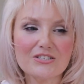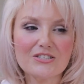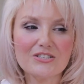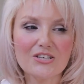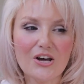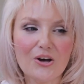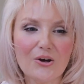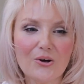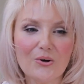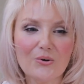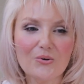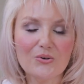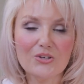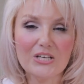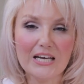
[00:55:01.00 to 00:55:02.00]
So,
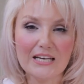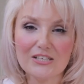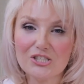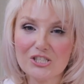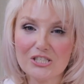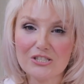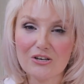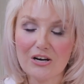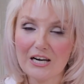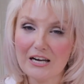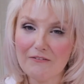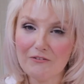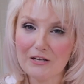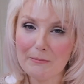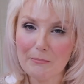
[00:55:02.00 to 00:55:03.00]
yeah, she's got a
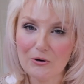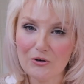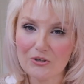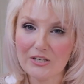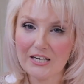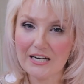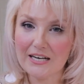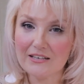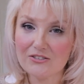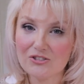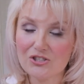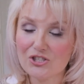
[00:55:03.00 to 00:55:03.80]
lovely podcast.